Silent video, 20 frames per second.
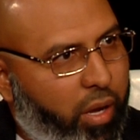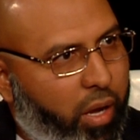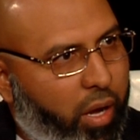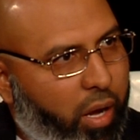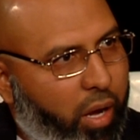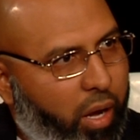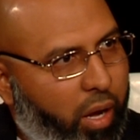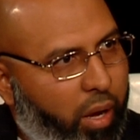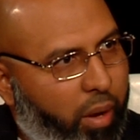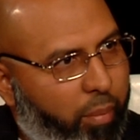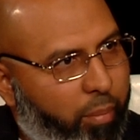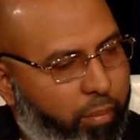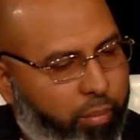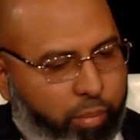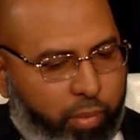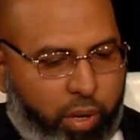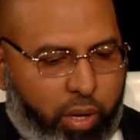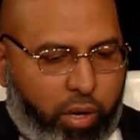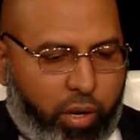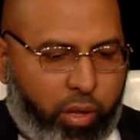
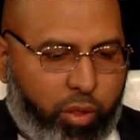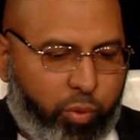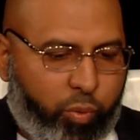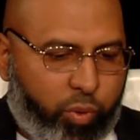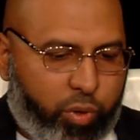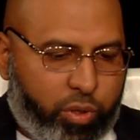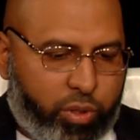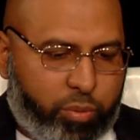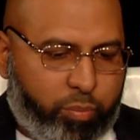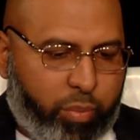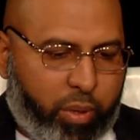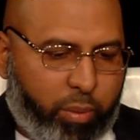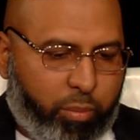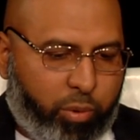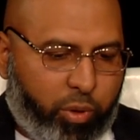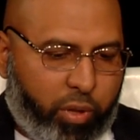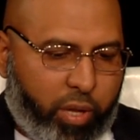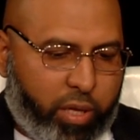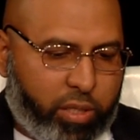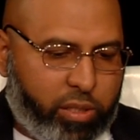in other words,
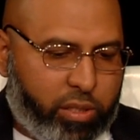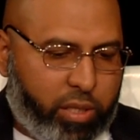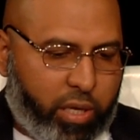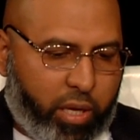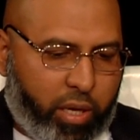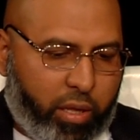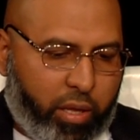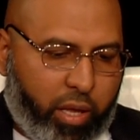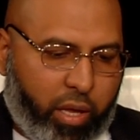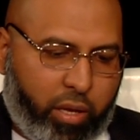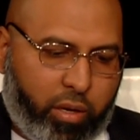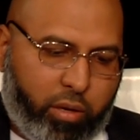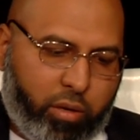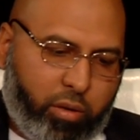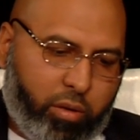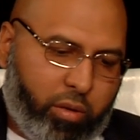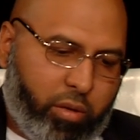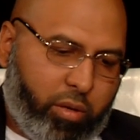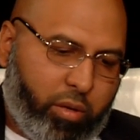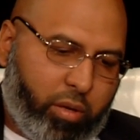people that say
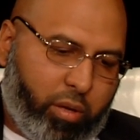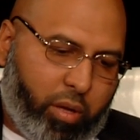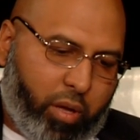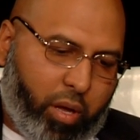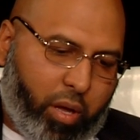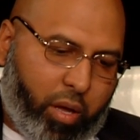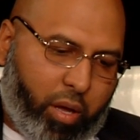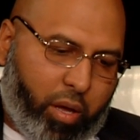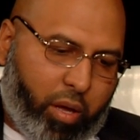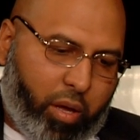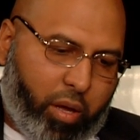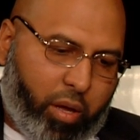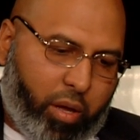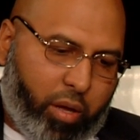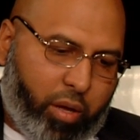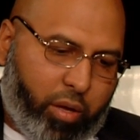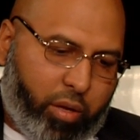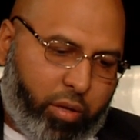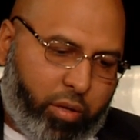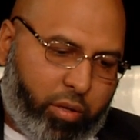
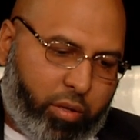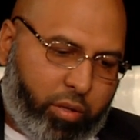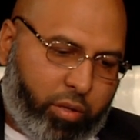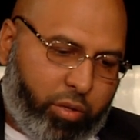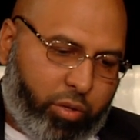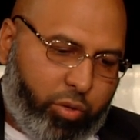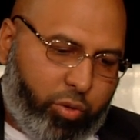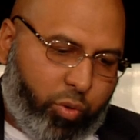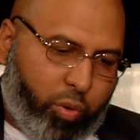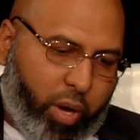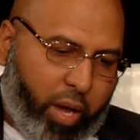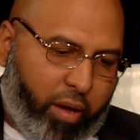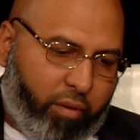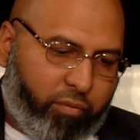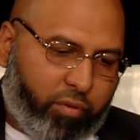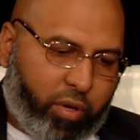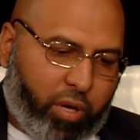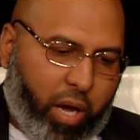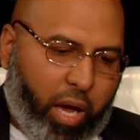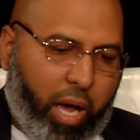that you
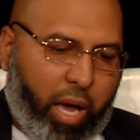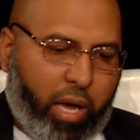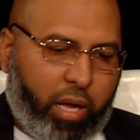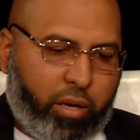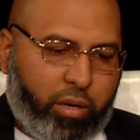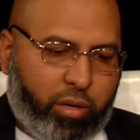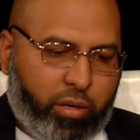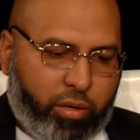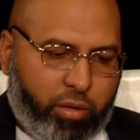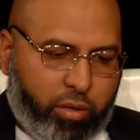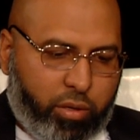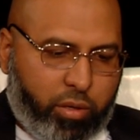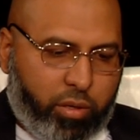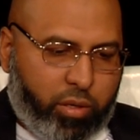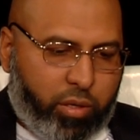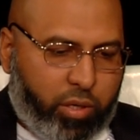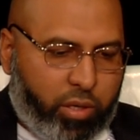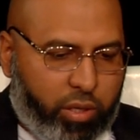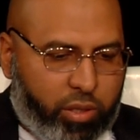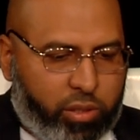have God,
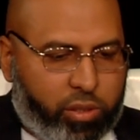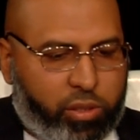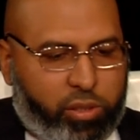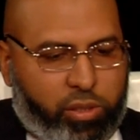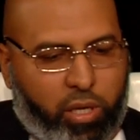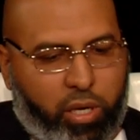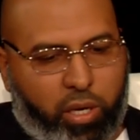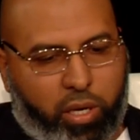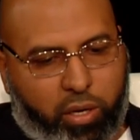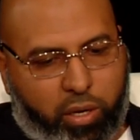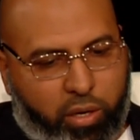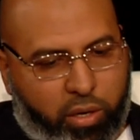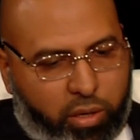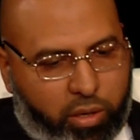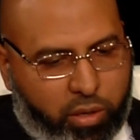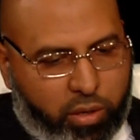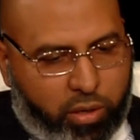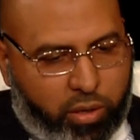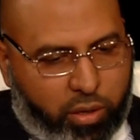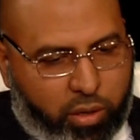His Son,
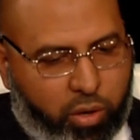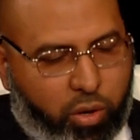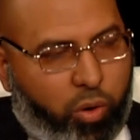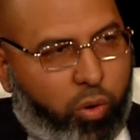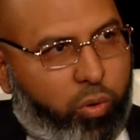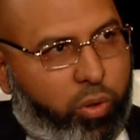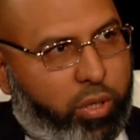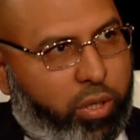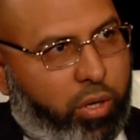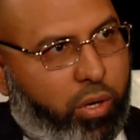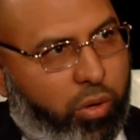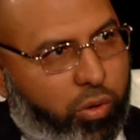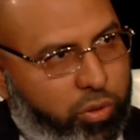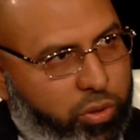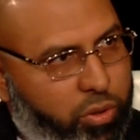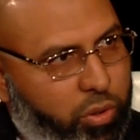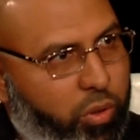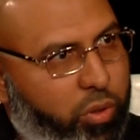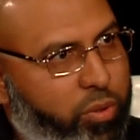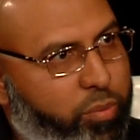the Holy
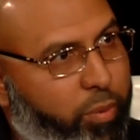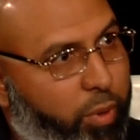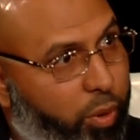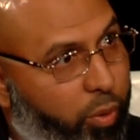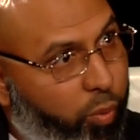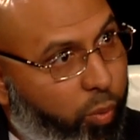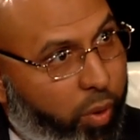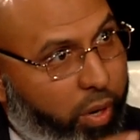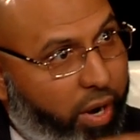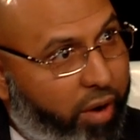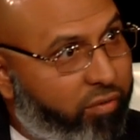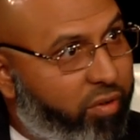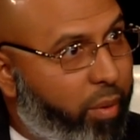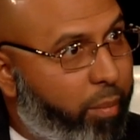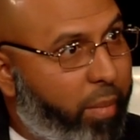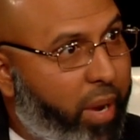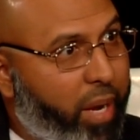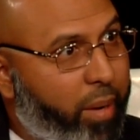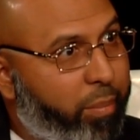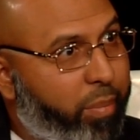Ghost, Holy Spirit, whatever
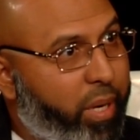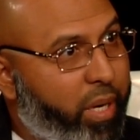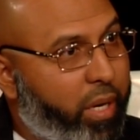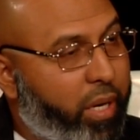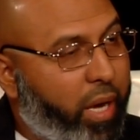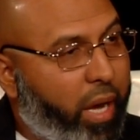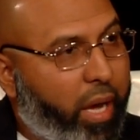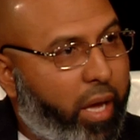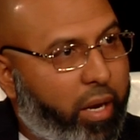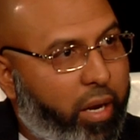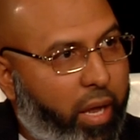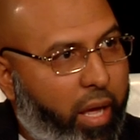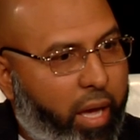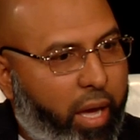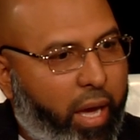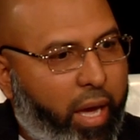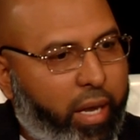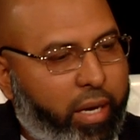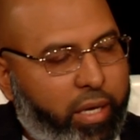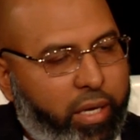it may be, and
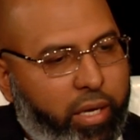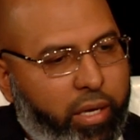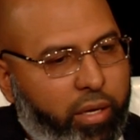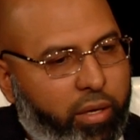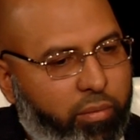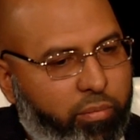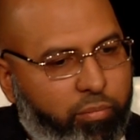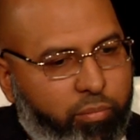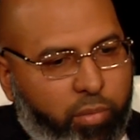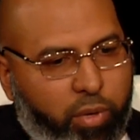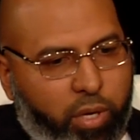any